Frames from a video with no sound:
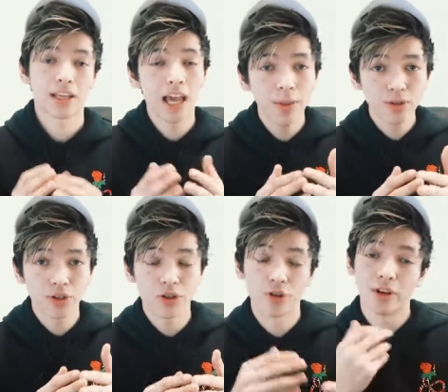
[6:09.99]
The
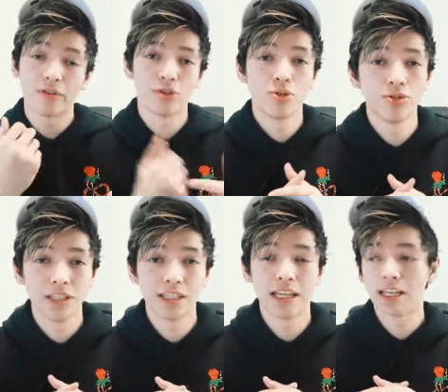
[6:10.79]
caption, you know, you have your two
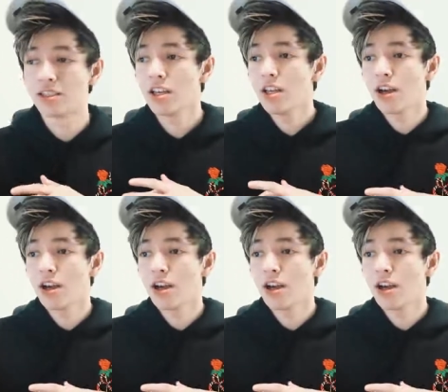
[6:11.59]
CTAs,